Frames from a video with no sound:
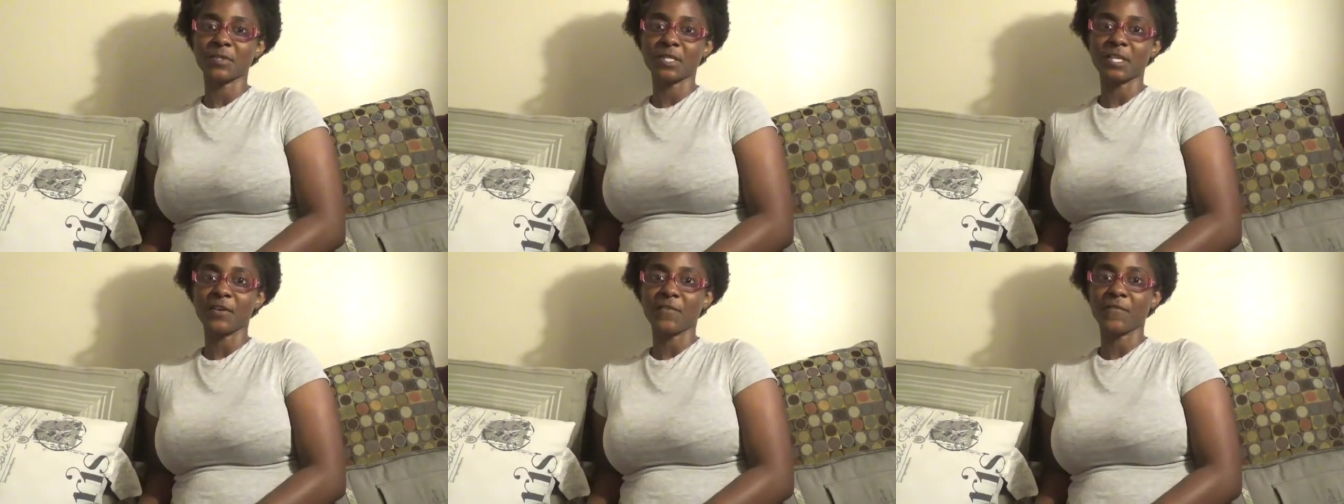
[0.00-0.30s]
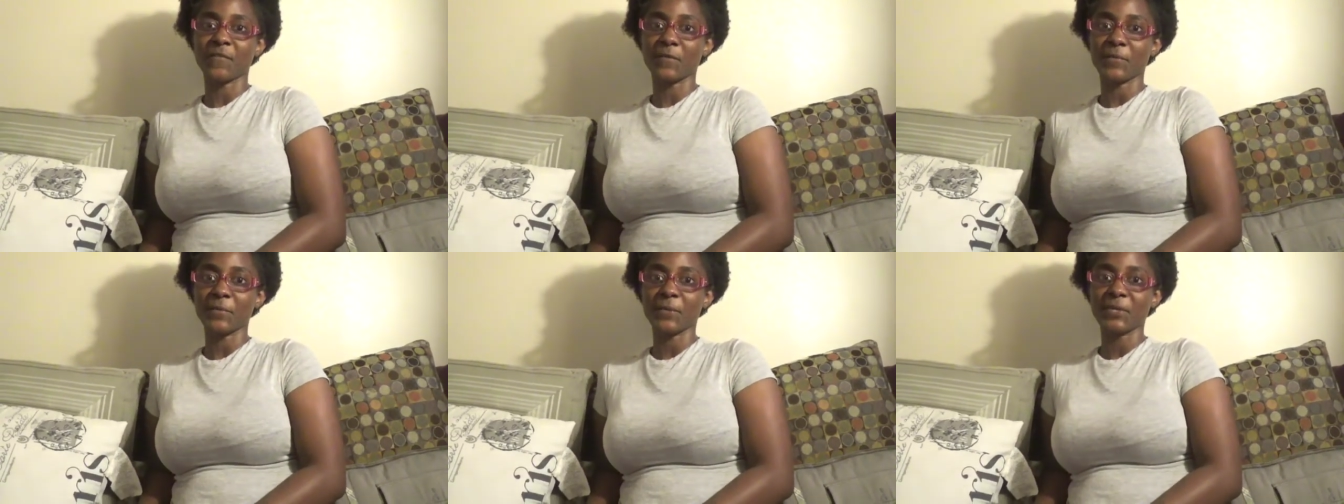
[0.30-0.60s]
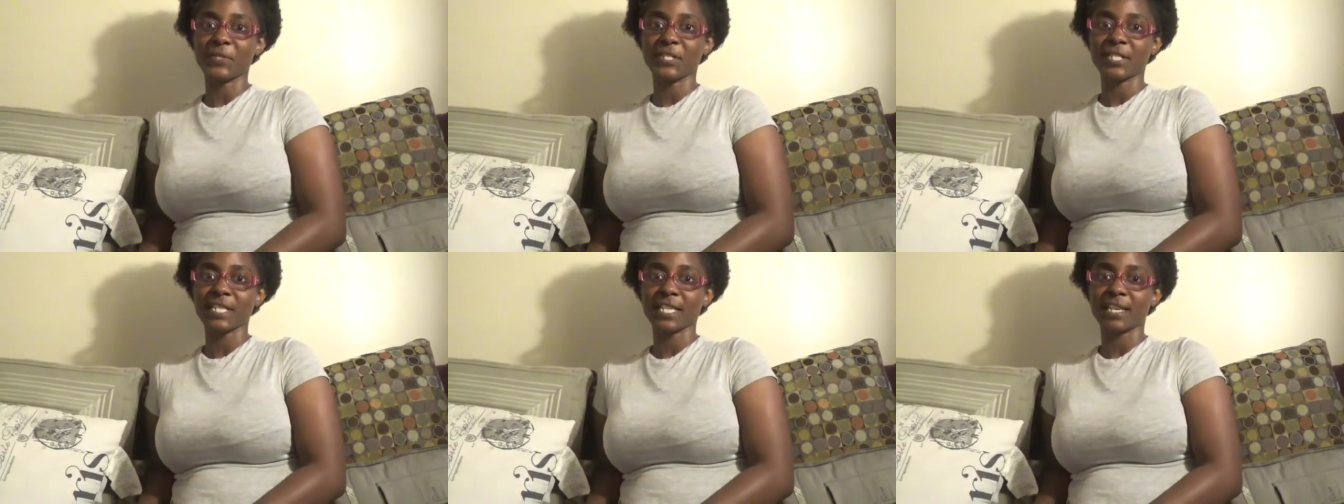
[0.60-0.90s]
love for
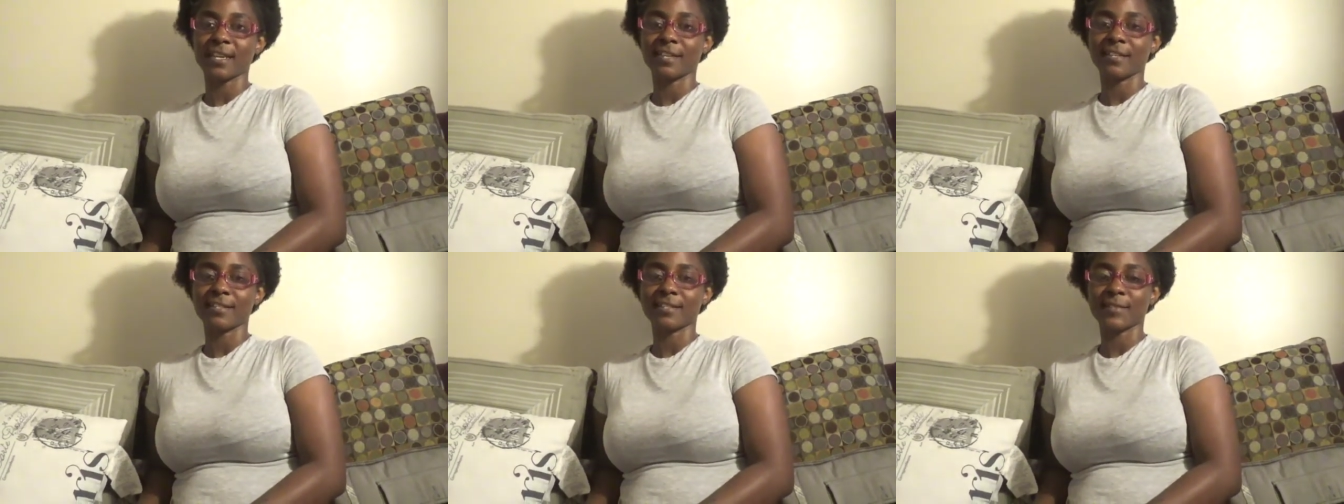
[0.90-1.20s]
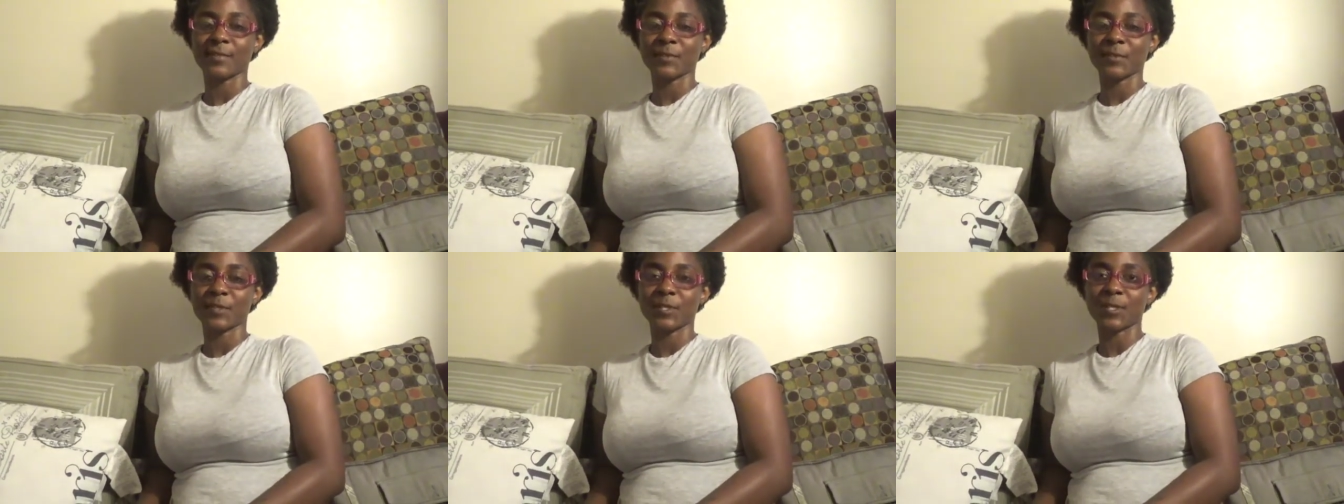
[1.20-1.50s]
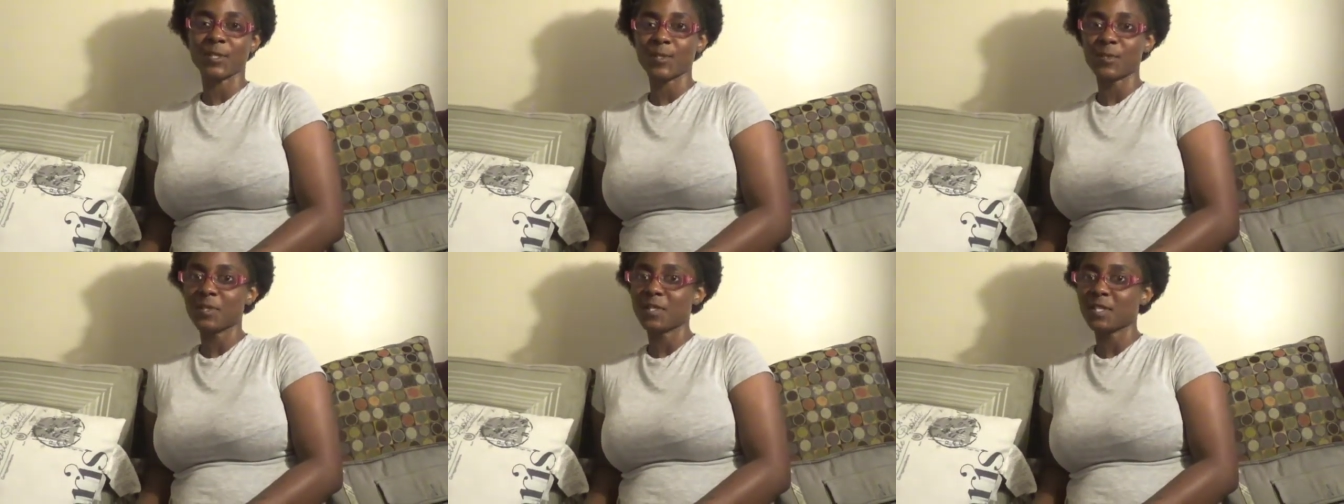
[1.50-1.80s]
music and his own
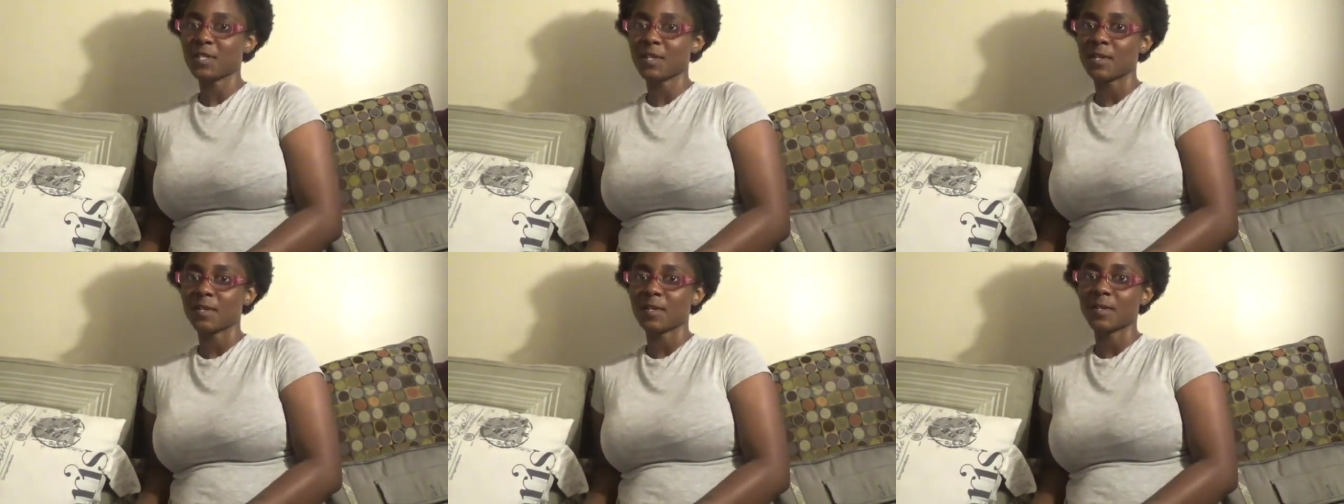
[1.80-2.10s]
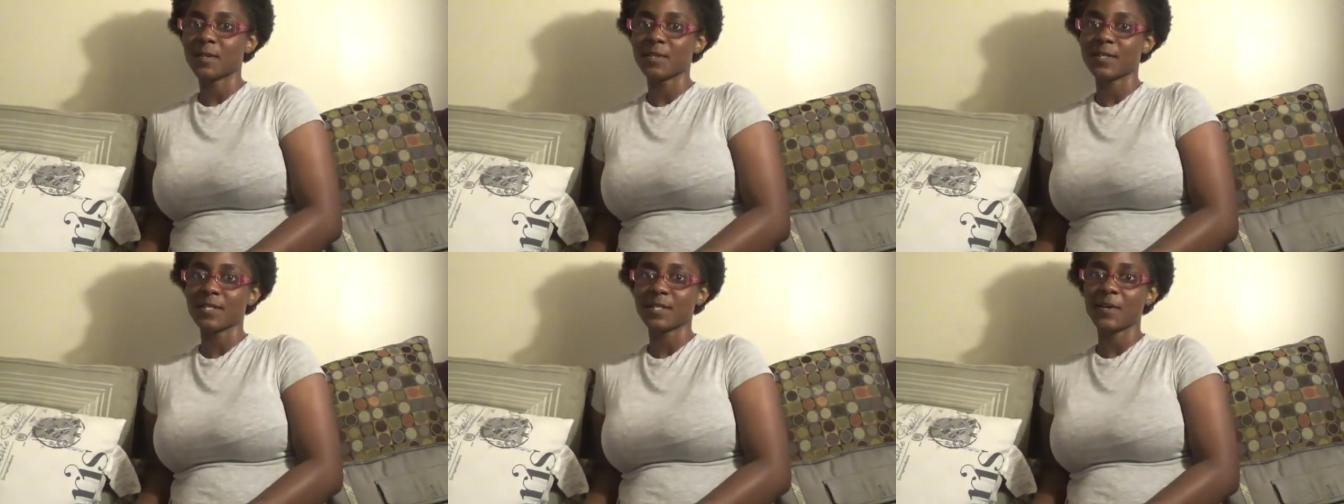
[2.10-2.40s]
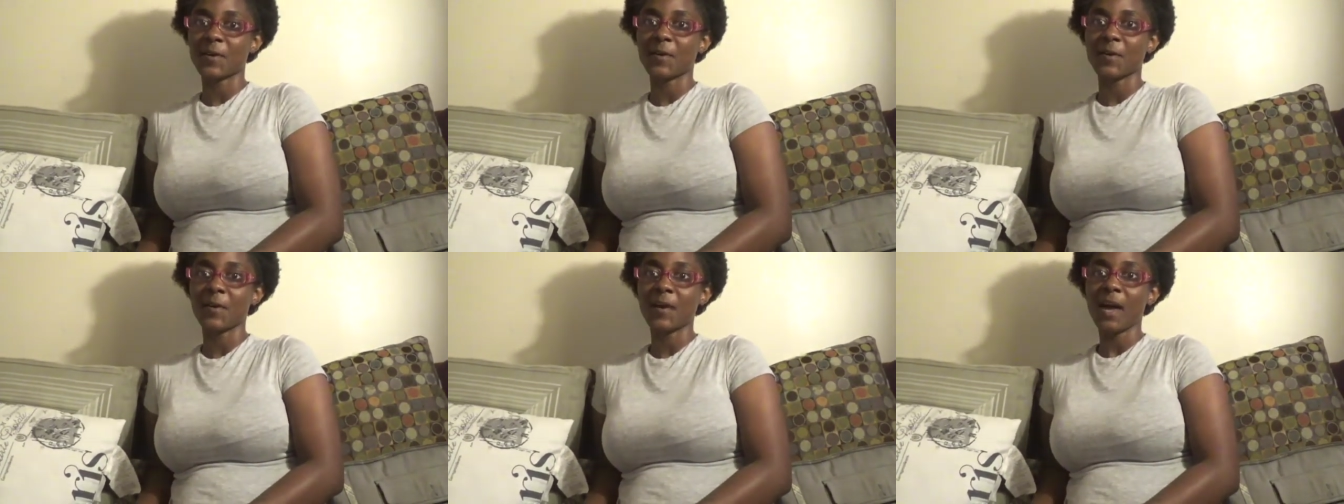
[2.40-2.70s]
studio.
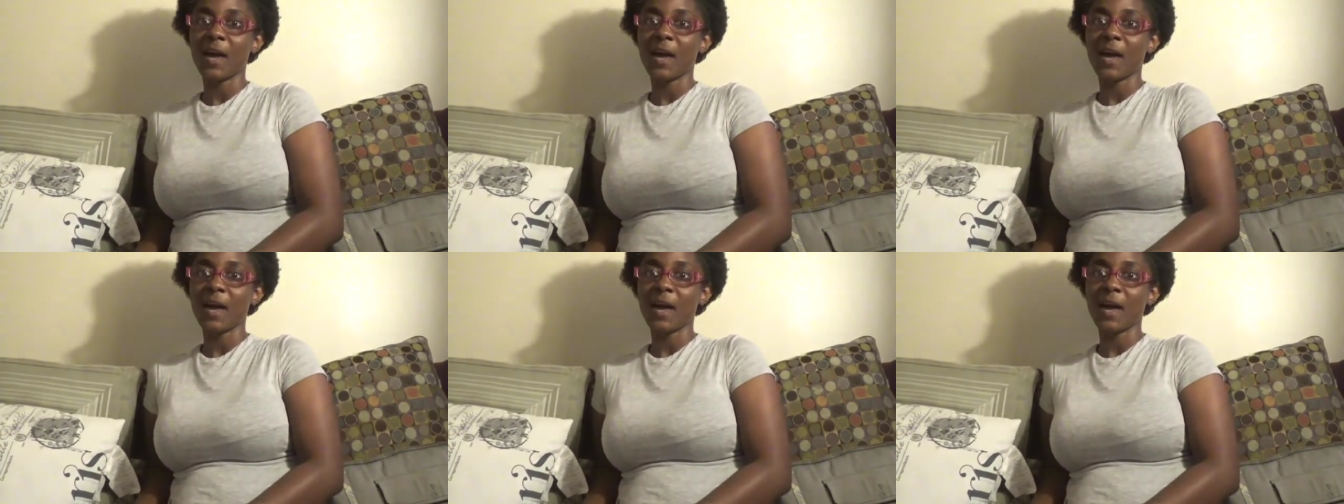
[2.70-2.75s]
So